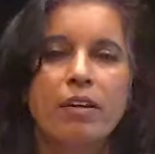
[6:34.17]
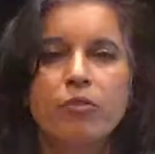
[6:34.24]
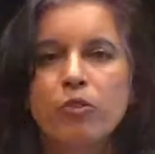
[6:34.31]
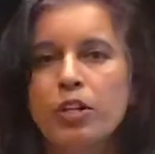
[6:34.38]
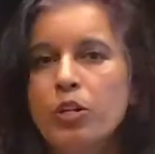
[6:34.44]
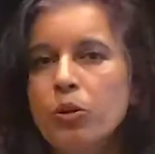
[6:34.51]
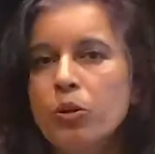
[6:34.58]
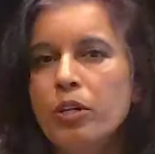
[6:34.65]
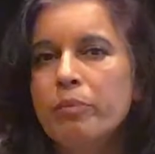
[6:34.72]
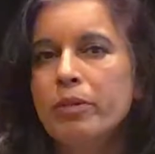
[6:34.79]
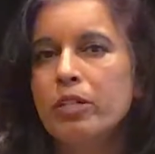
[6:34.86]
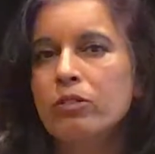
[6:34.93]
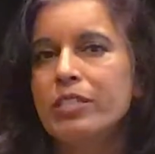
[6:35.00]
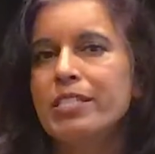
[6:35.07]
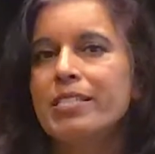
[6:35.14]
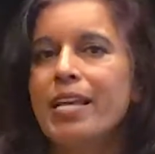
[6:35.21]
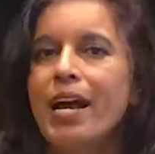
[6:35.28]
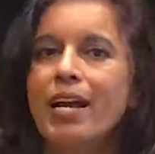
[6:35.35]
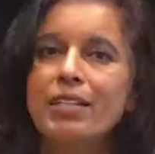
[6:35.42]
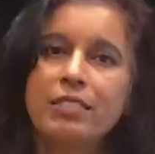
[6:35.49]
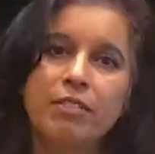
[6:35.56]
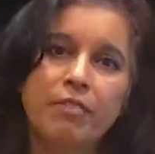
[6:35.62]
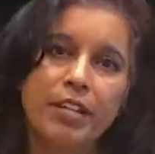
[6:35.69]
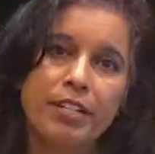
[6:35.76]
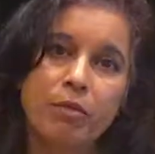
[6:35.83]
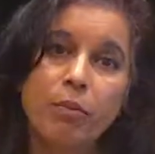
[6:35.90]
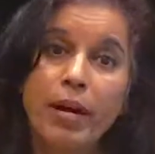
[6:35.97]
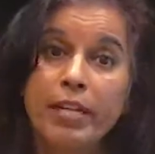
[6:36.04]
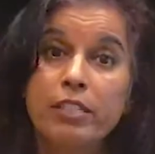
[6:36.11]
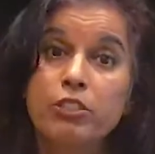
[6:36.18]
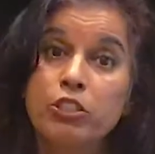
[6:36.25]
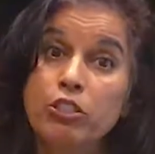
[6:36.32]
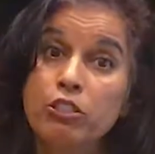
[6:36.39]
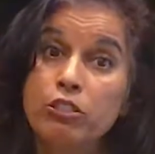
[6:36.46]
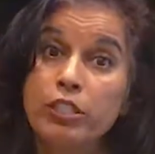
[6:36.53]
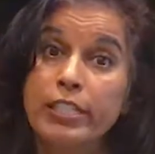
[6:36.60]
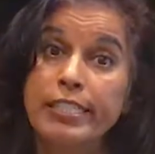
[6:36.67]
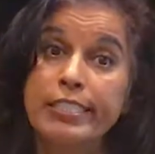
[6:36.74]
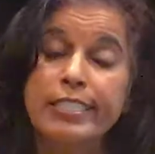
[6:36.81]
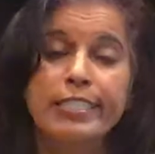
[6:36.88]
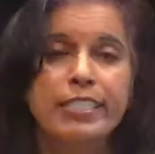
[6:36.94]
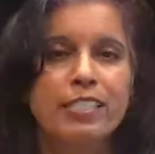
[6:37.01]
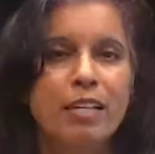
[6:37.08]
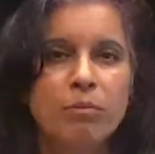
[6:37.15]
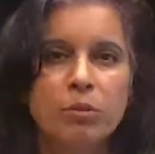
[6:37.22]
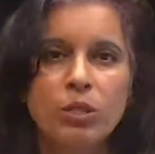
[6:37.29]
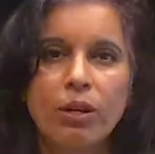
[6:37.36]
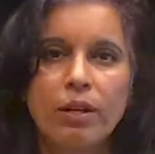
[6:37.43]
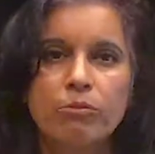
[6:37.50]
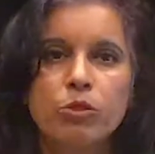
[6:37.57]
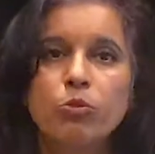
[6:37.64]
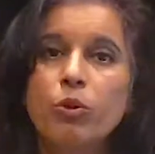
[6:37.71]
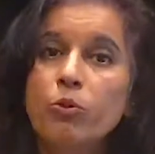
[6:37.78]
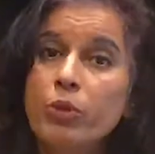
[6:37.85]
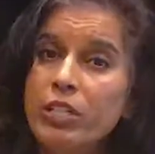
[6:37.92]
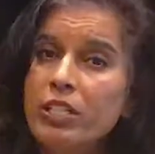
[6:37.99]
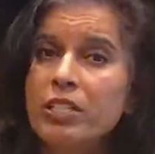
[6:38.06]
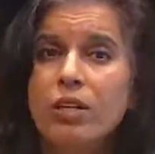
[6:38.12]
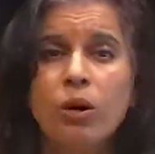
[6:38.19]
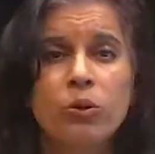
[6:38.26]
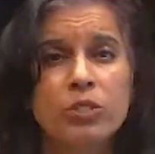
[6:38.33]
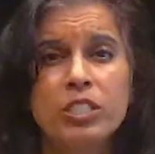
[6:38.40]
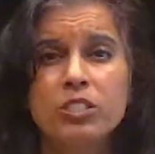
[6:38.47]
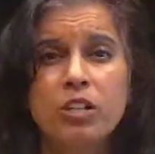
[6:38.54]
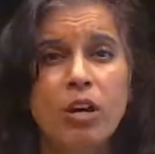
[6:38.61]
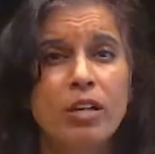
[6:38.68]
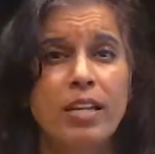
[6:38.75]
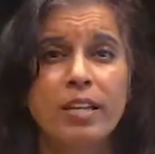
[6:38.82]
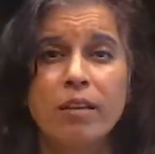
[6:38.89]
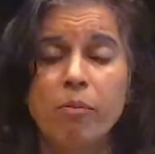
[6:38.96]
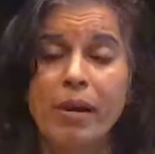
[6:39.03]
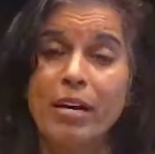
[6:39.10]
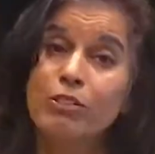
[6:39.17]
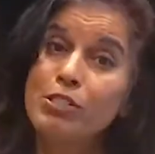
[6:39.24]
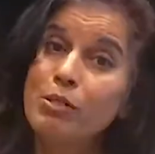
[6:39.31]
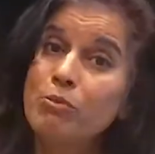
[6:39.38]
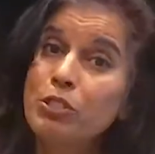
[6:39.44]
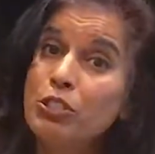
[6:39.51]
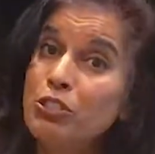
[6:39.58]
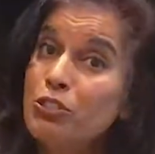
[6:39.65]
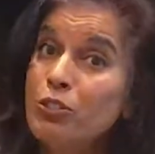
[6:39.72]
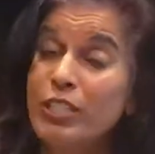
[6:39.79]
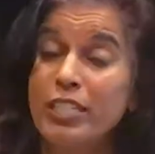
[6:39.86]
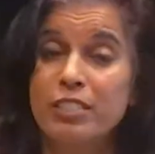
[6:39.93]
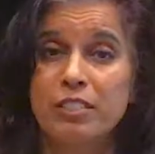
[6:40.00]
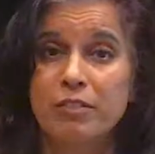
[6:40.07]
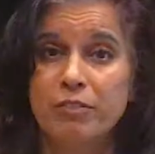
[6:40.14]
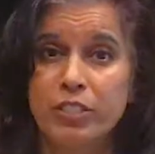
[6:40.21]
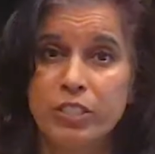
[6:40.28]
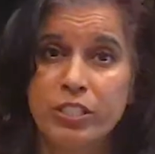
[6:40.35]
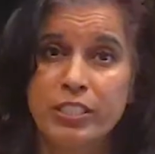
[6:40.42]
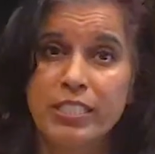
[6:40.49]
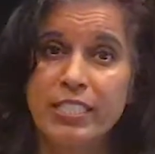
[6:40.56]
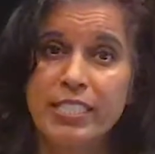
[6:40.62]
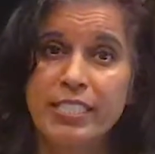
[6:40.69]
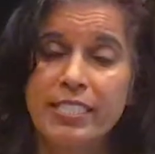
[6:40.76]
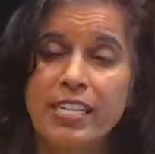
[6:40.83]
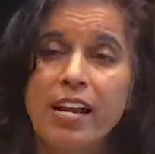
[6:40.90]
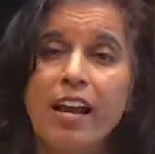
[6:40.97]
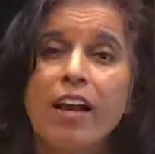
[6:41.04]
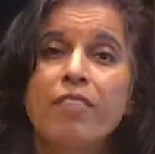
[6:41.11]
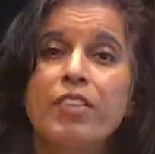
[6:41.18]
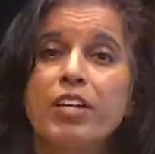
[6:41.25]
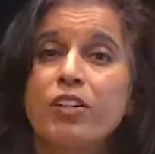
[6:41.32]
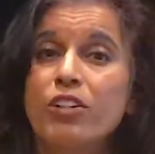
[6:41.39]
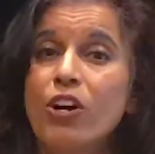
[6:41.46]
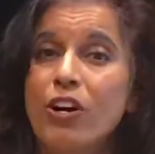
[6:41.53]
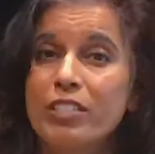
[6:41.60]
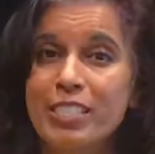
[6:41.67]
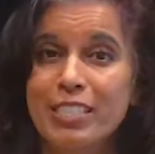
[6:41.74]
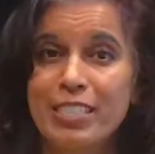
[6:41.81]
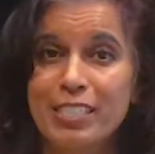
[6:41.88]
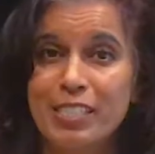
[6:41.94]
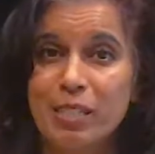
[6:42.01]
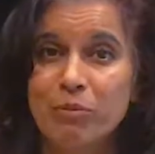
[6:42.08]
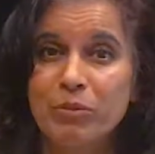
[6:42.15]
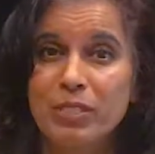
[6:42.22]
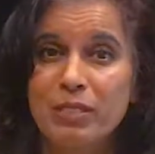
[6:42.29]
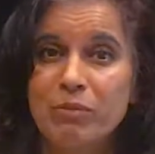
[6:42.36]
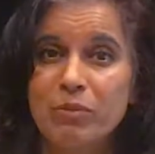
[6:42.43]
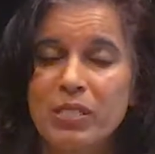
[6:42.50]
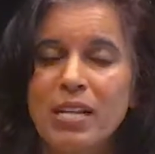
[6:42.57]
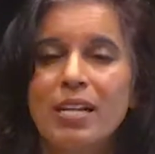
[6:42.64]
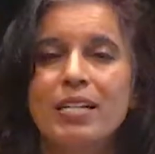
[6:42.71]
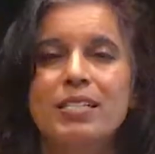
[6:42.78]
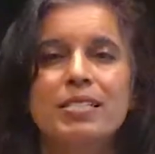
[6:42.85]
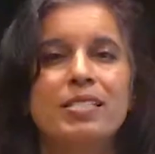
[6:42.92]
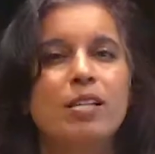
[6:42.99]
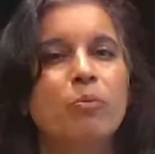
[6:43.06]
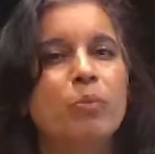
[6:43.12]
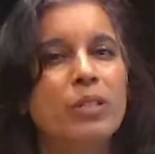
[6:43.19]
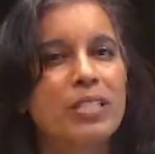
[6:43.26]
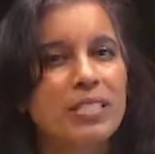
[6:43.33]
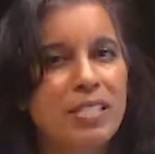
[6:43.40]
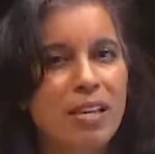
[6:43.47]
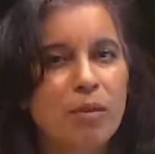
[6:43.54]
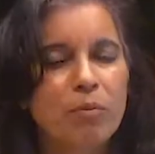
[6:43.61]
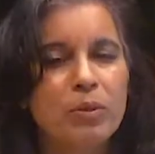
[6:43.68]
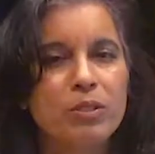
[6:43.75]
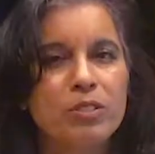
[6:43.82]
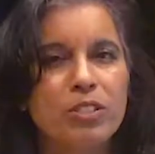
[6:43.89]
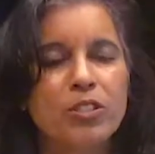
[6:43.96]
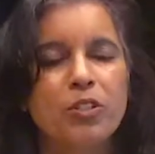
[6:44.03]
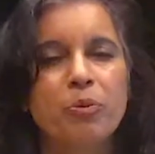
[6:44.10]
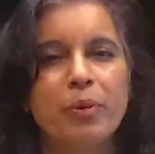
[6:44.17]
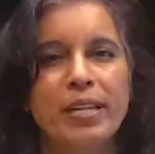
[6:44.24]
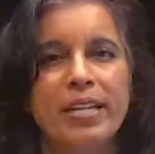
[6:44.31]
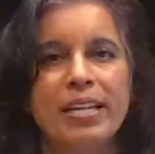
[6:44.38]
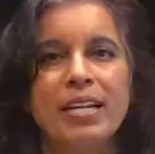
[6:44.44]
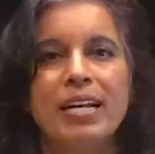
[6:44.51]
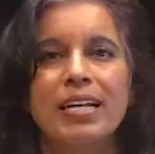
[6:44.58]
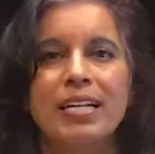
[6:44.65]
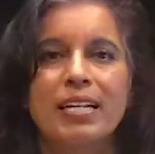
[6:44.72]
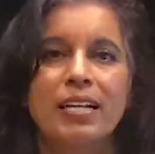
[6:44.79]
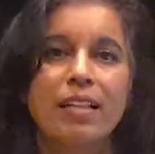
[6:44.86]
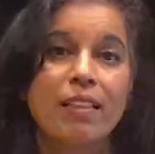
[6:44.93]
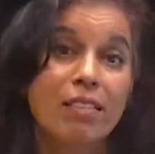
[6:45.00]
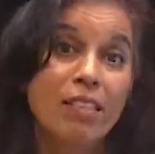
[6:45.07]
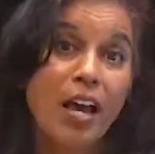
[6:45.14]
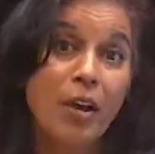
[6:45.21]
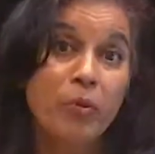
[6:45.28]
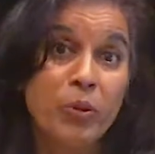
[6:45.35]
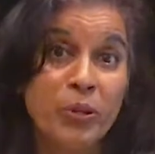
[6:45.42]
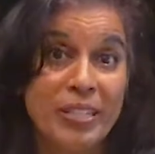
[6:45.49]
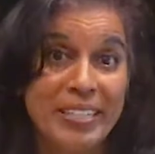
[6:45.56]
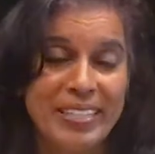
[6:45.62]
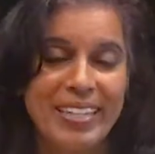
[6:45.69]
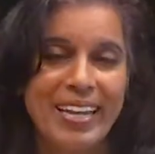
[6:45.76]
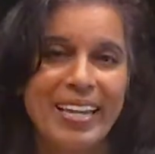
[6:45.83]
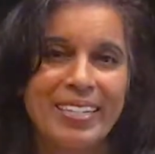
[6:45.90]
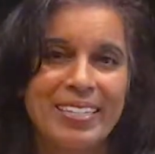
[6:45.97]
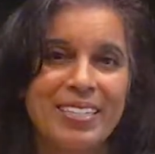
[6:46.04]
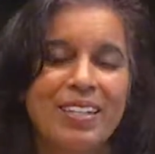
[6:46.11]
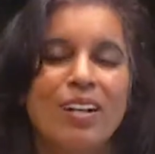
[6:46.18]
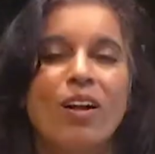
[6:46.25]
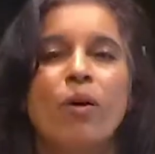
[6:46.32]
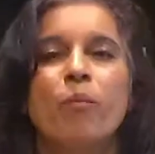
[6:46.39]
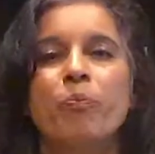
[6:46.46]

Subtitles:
that every hormone is activated by a nutrient, and sometimes we're really only talking about some nutrient deficiencies that are causing the symptoms. Simple examples could be thyroid again.